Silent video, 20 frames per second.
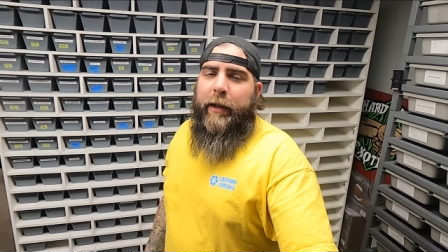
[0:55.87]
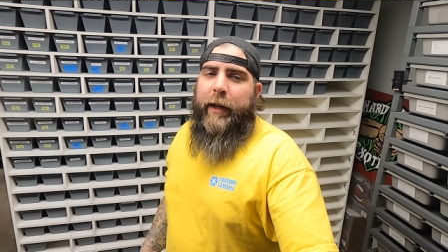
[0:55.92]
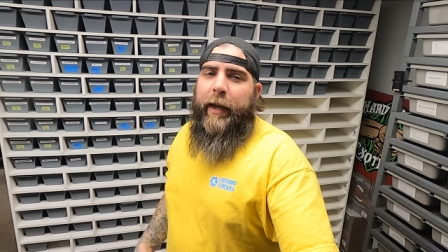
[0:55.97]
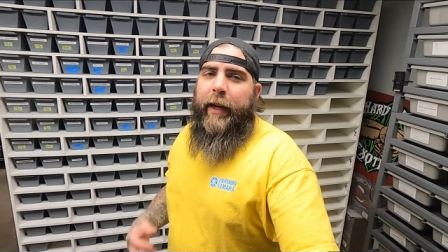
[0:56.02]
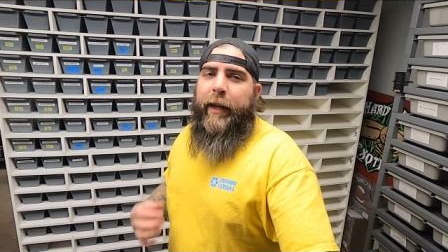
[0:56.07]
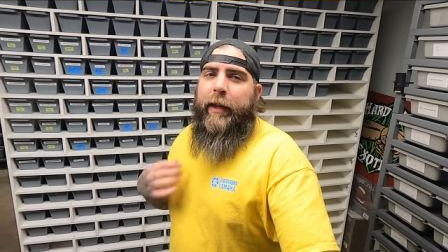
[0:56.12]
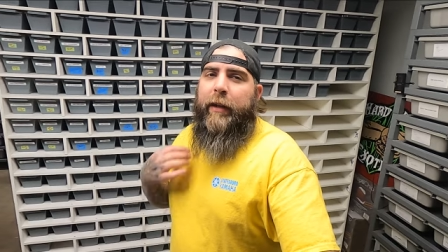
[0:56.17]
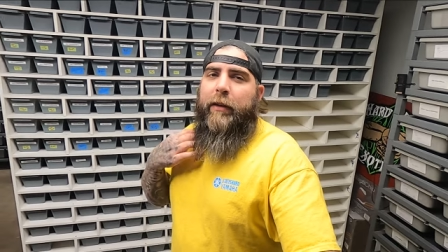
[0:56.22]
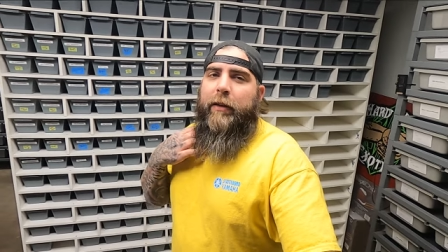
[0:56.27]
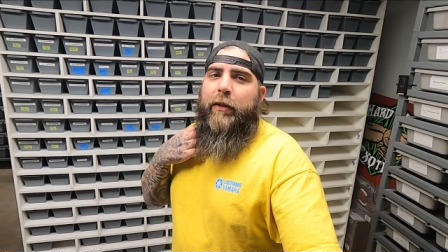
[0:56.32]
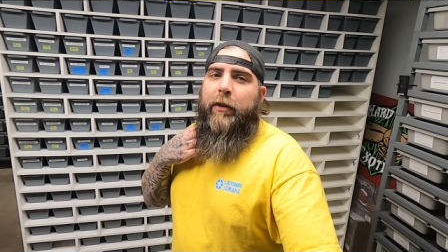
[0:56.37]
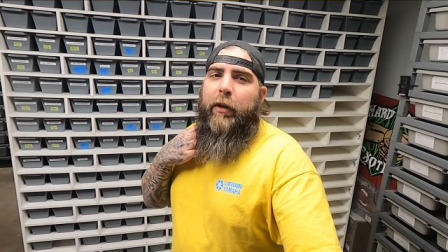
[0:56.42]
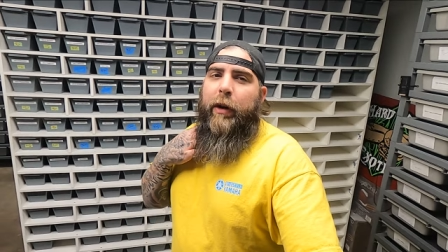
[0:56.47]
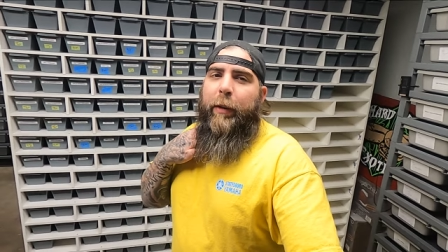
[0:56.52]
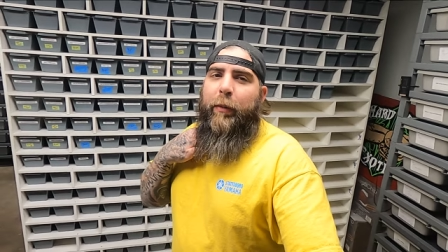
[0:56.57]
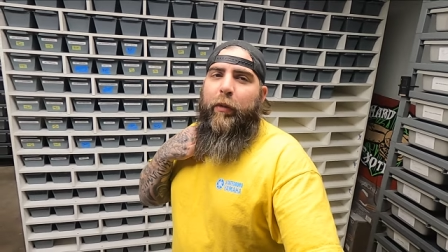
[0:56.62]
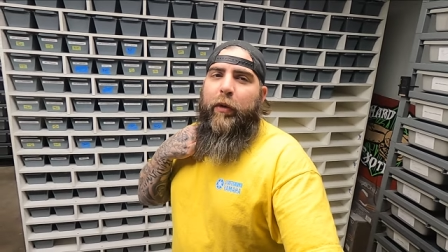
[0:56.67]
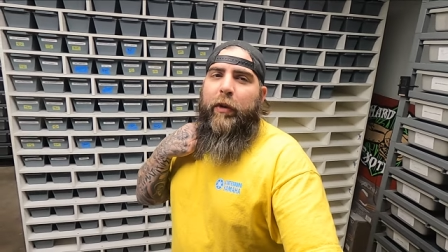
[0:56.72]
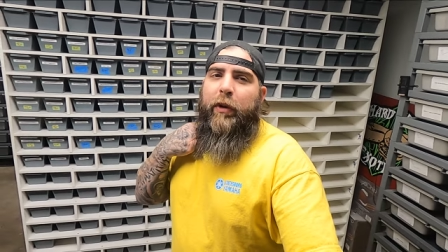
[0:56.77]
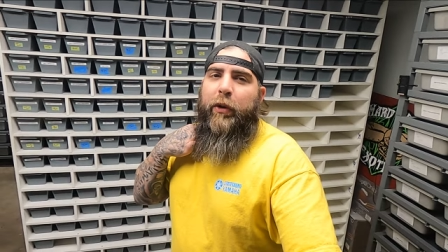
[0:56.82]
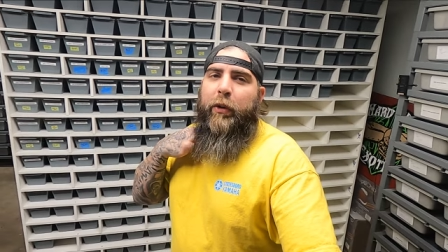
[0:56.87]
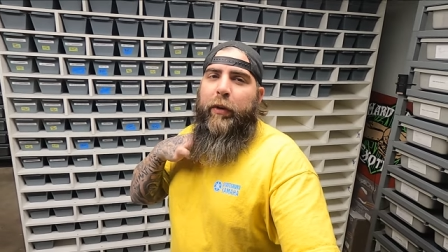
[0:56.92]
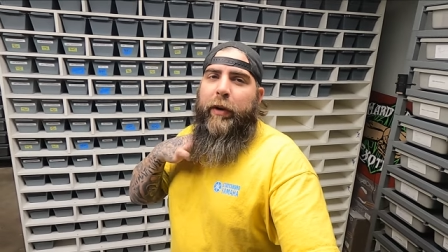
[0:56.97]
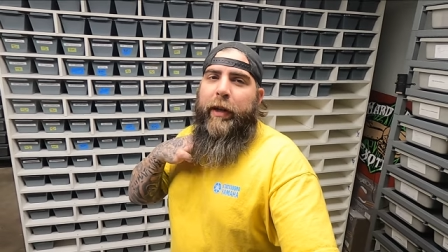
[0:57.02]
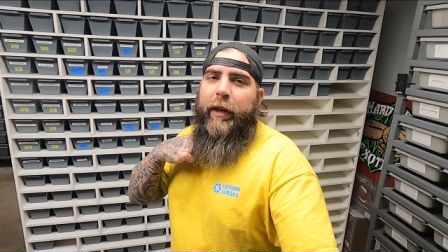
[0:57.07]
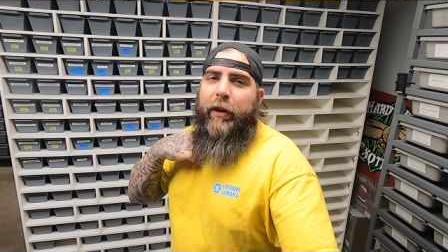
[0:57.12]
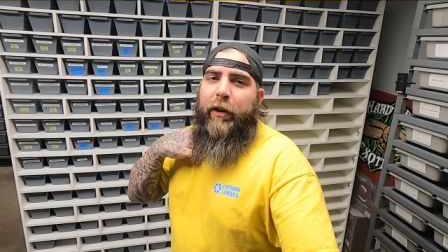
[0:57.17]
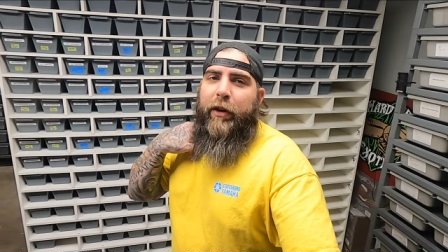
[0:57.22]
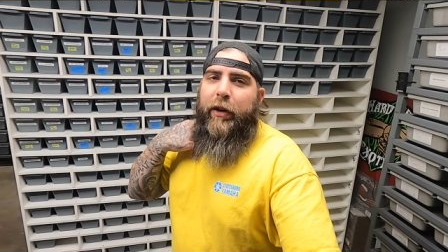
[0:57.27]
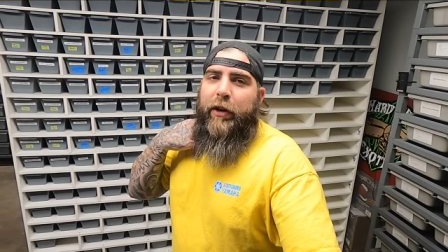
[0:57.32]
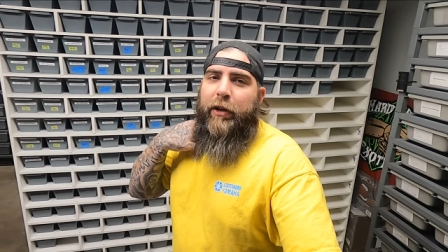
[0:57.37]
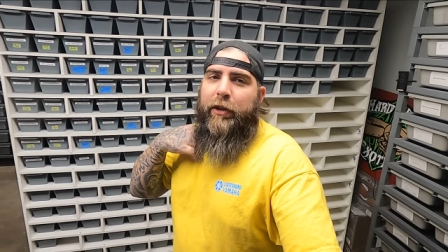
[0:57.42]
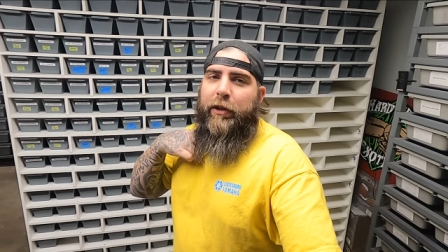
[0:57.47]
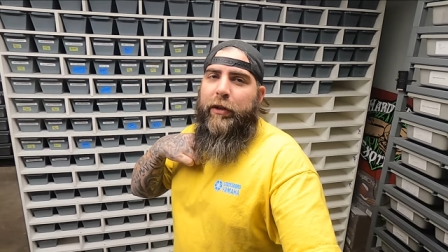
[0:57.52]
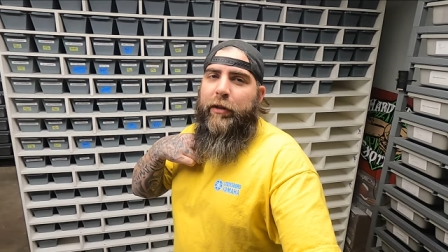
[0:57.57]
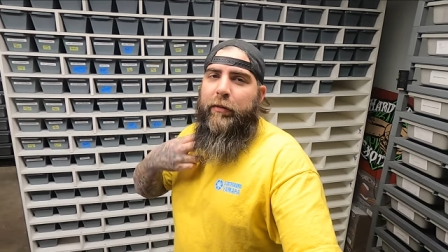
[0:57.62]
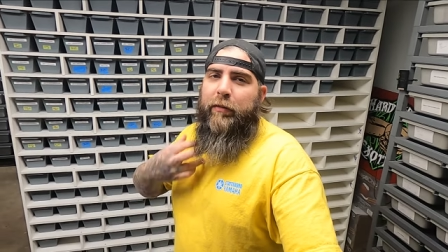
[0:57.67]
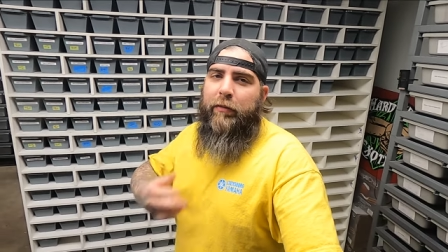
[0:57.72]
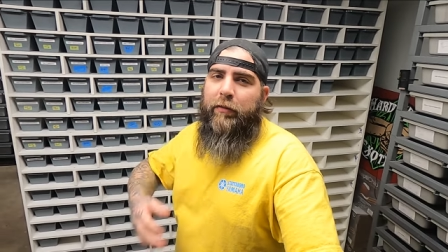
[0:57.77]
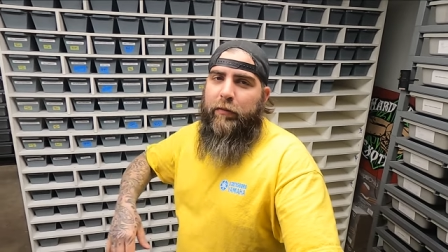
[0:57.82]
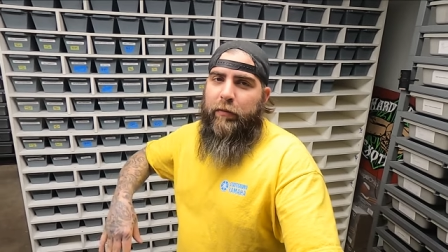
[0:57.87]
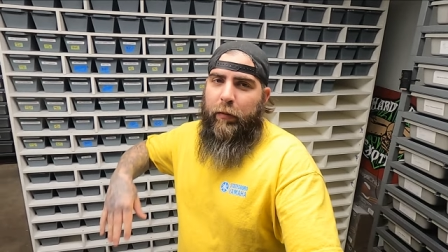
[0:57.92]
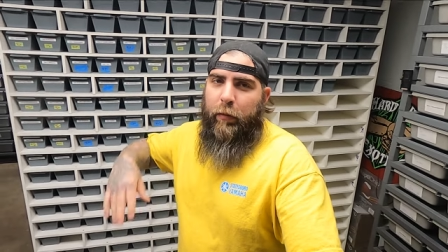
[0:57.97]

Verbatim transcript: today, so I'm going to do the introduction.